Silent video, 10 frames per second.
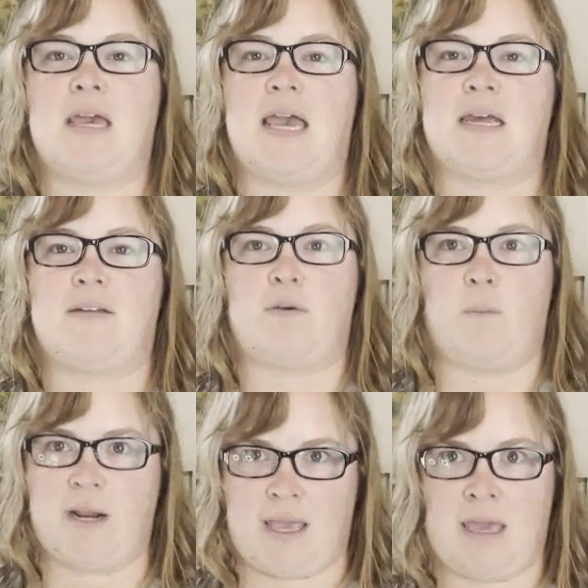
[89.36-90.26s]
And if you
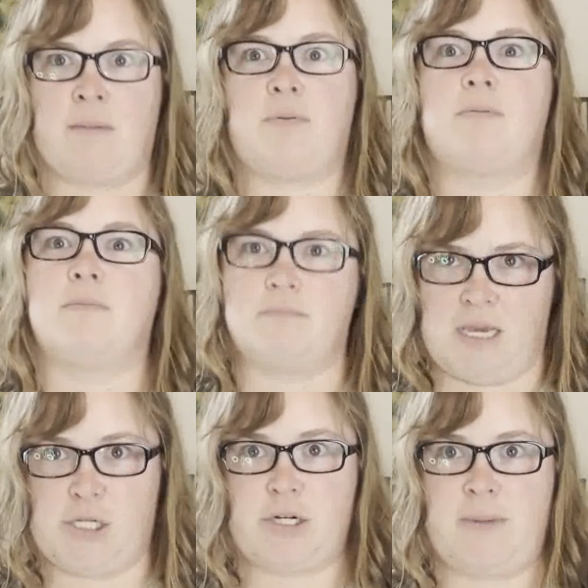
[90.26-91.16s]
want to camp,
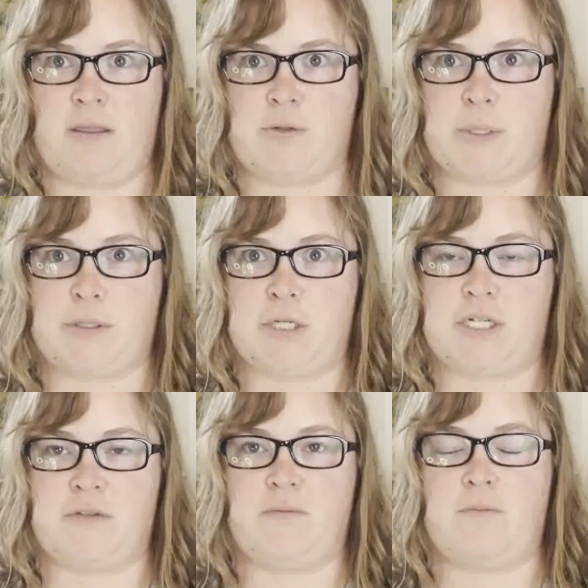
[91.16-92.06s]
make sure to make those
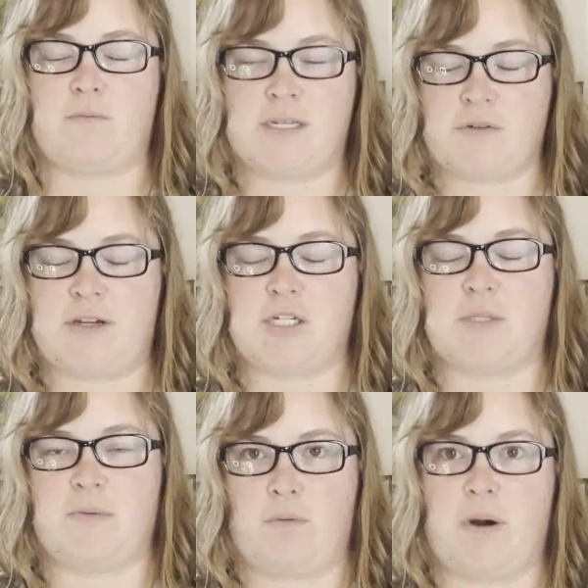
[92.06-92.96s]
reservations
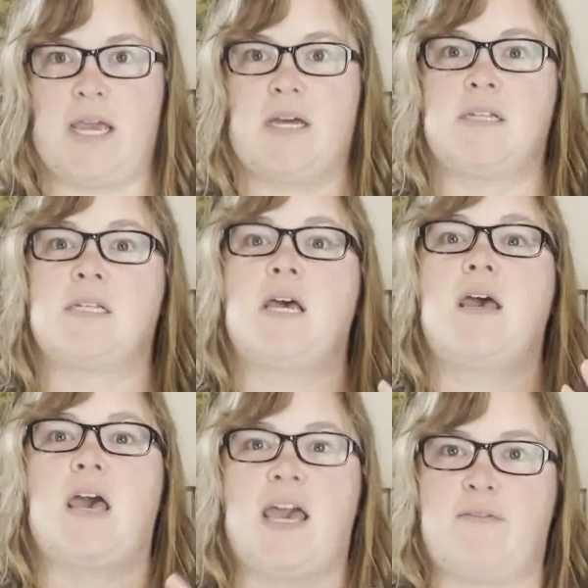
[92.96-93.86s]
beforehand.
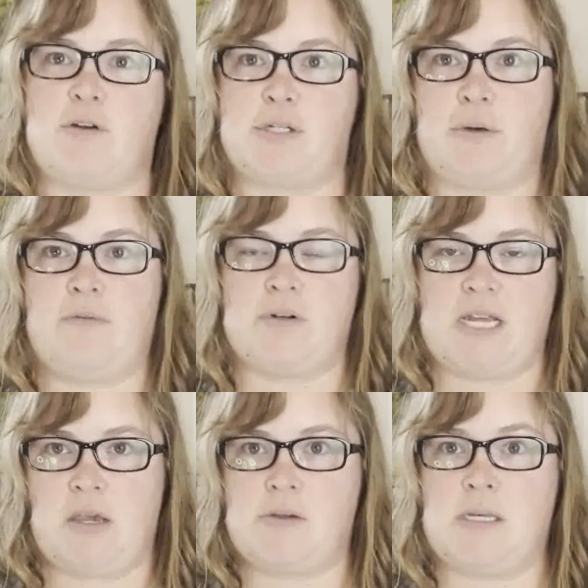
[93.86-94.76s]
If you're just going for day
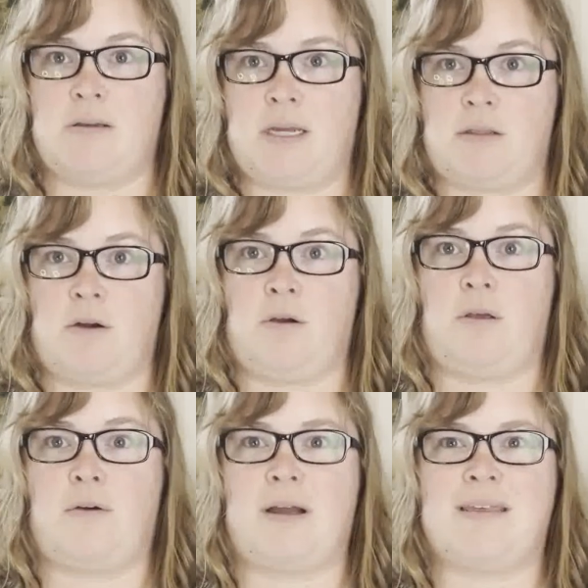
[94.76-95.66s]
use, either get there
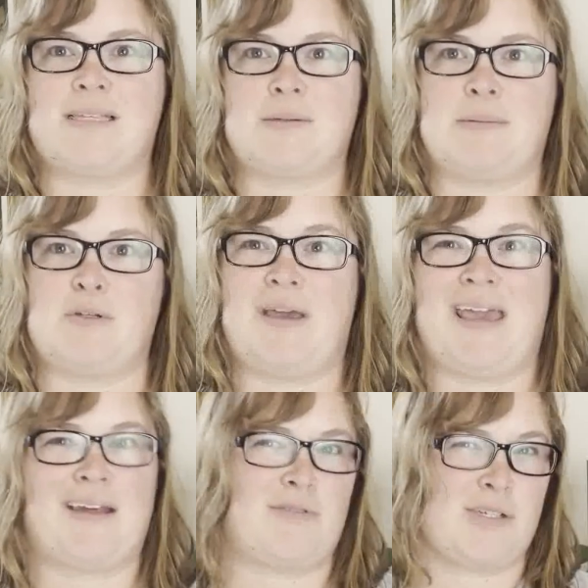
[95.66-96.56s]
early, or I think sometimes you
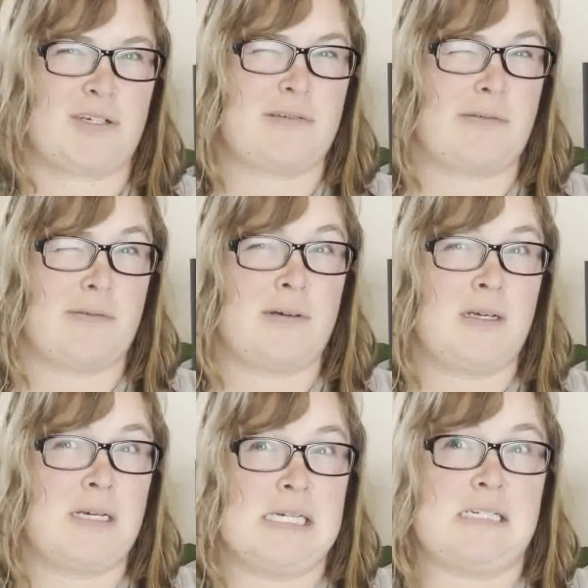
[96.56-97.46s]
can reserve
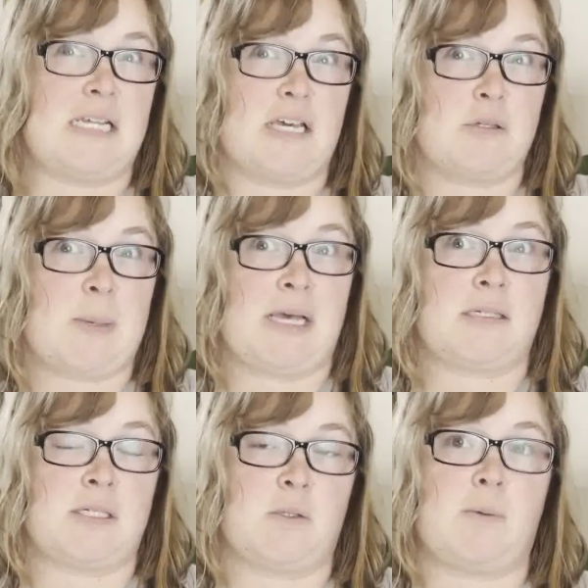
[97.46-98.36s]
day use
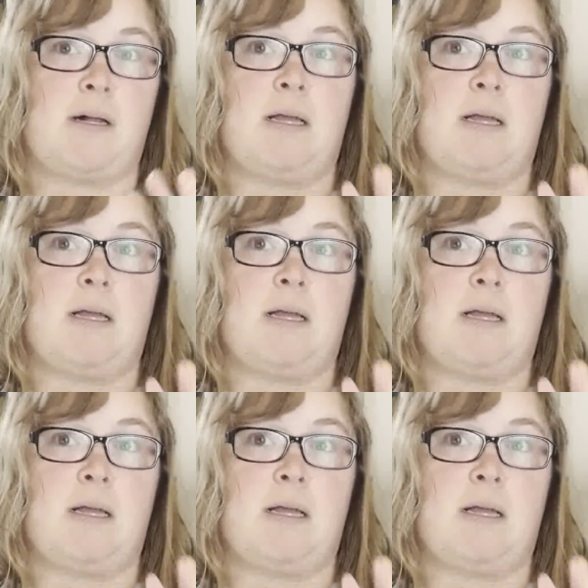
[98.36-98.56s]
passes as well.